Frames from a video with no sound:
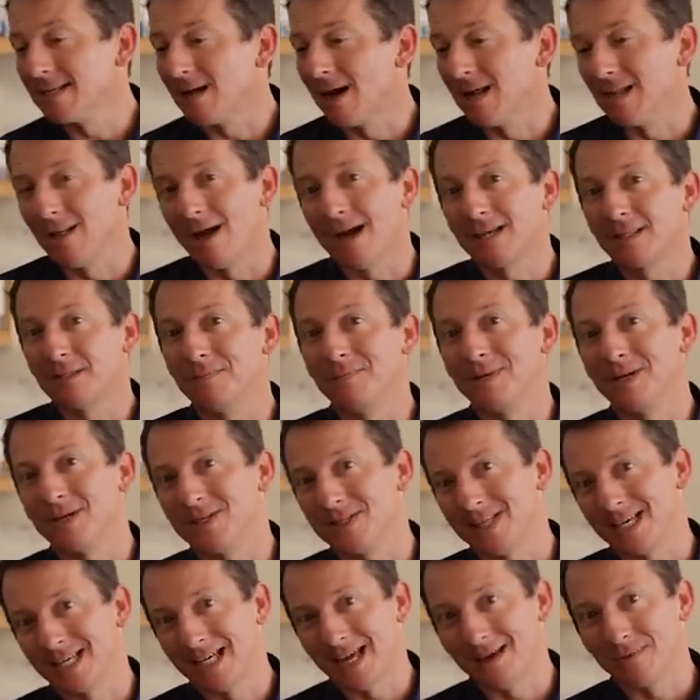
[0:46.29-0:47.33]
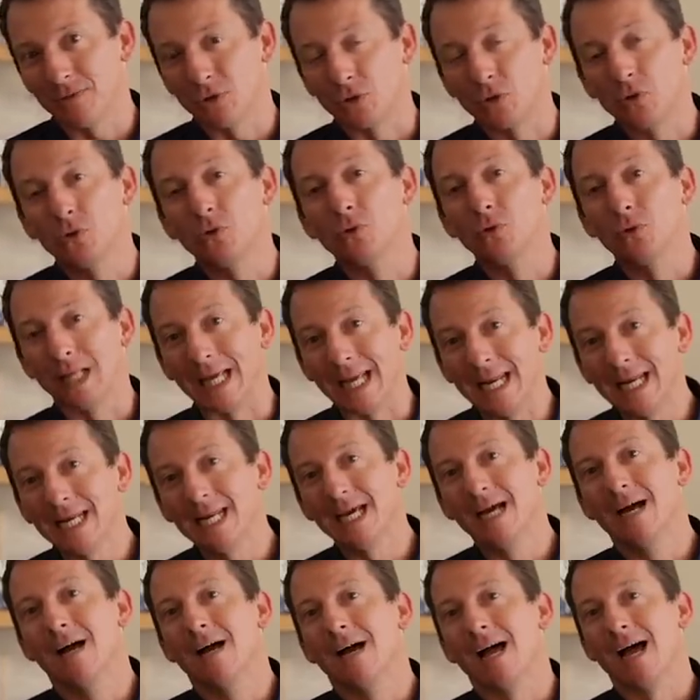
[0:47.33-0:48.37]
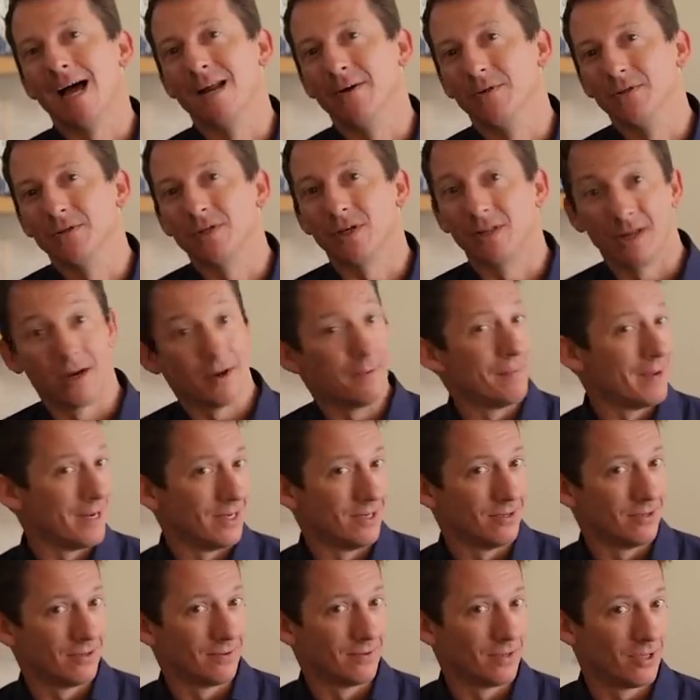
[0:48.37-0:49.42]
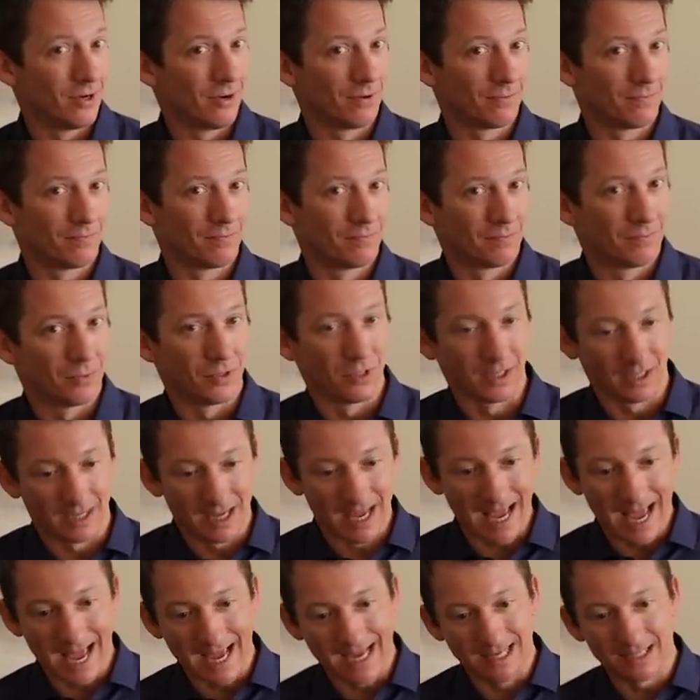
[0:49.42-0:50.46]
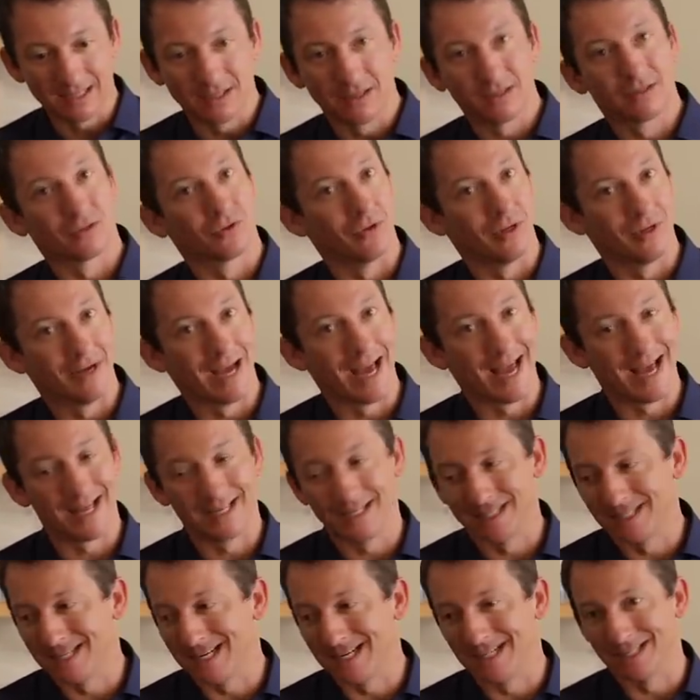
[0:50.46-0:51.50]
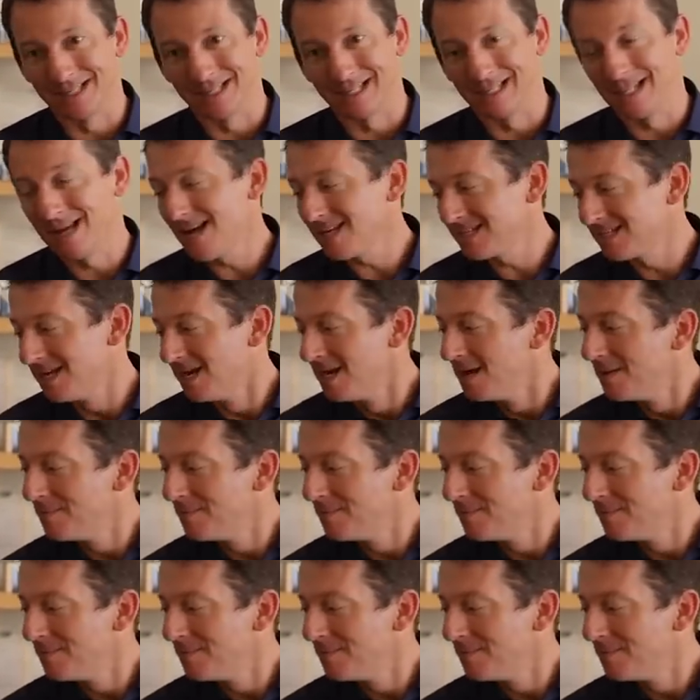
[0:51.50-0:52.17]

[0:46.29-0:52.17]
I like them because they keep the cool in, and also they don't mean you're not putting heat through your hands into the glass.